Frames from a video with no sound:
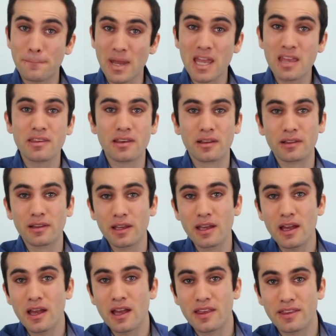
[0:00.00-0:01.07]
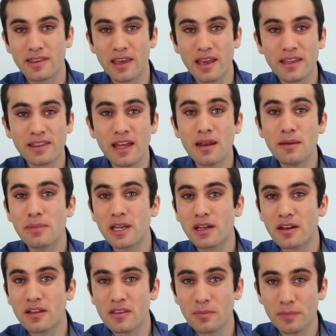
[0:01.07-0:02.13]
Basically, saying that
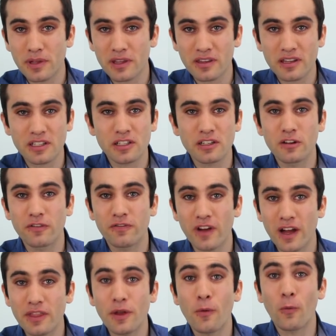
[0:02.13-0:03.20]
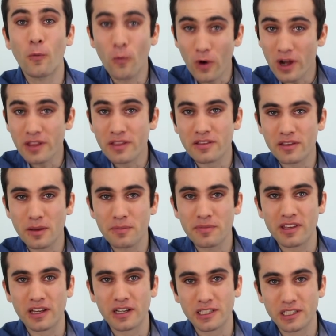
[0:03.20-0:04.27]
because a petitioner found that one
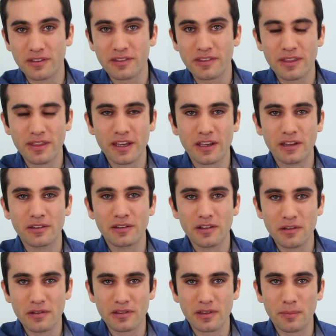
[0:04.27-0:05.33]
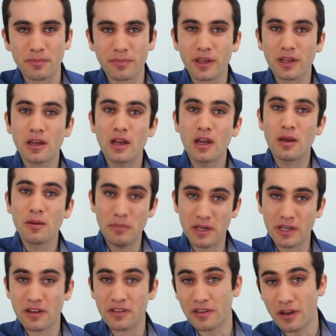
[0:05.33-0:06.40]
subsection said they could do something,
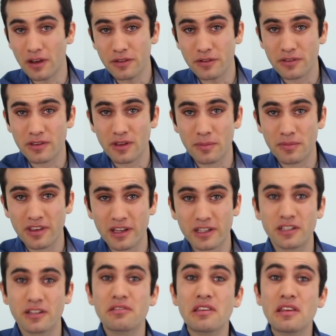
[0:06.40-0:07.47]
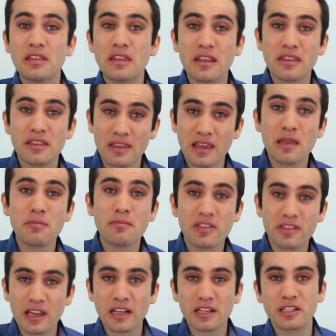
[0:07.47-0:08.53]
because other subsections in the same
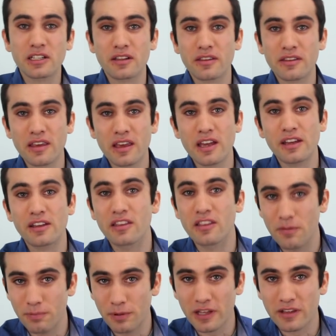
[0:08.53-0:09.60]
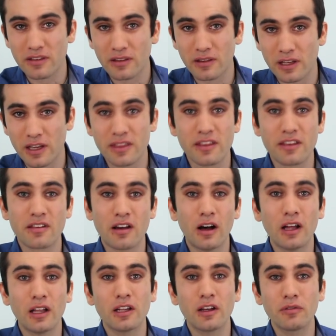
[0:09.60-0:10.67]
section say explicitly this
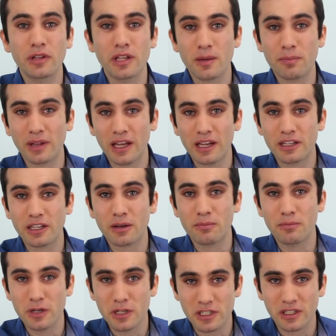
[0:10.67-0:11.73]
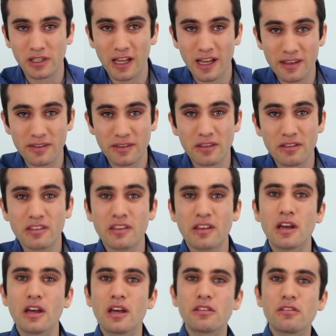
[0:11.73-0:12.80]
all only applied to commercial assets,
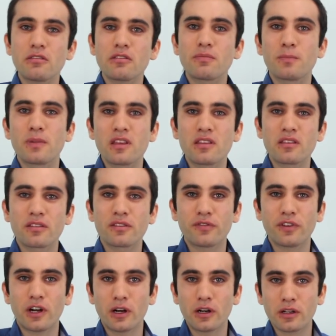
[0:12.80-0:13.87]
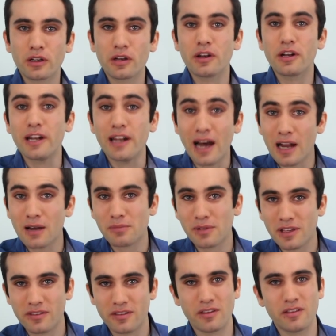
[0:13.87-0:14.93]
those pieces of art could not
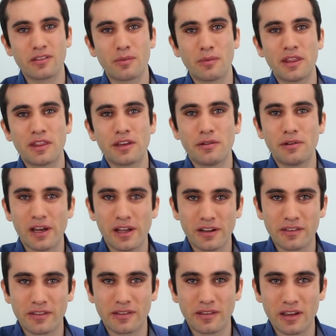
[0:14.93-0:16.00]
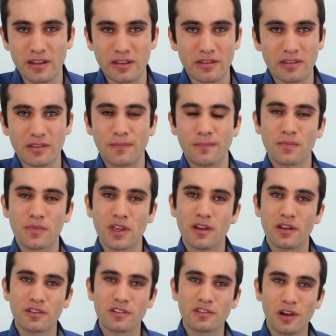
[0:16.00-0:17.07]
be seized by the United States.
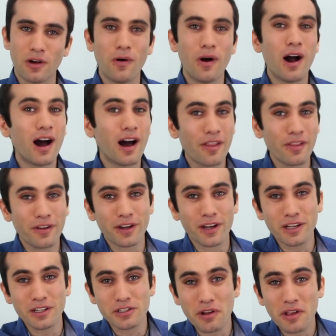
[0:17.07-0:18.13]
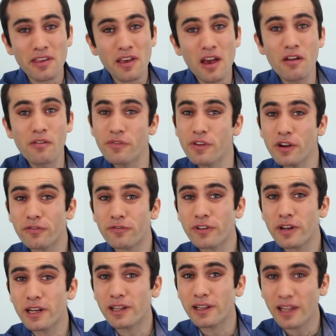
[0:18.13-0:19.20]
So other countries, feel
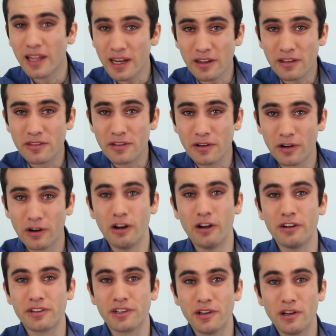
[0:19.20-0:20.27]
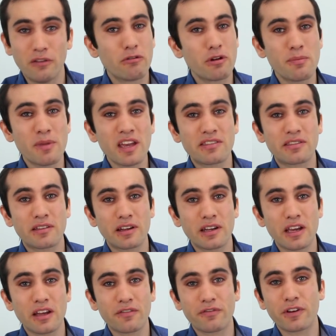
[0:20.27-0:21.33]
free to lend us your art. We may
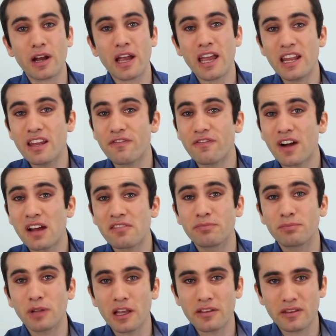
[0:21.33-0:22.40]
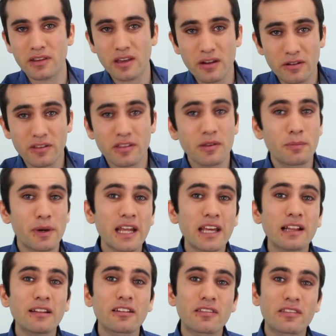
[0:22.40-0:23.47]
study it for eighty-five plus years, but
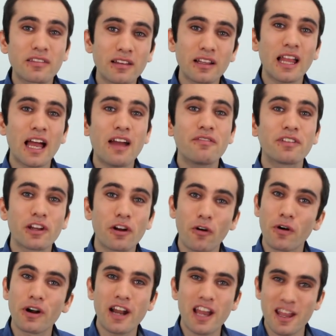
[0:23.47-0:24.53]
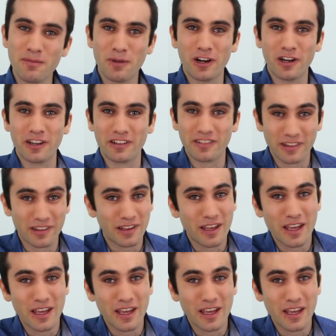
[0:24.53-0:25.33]
it'll still have your name on it.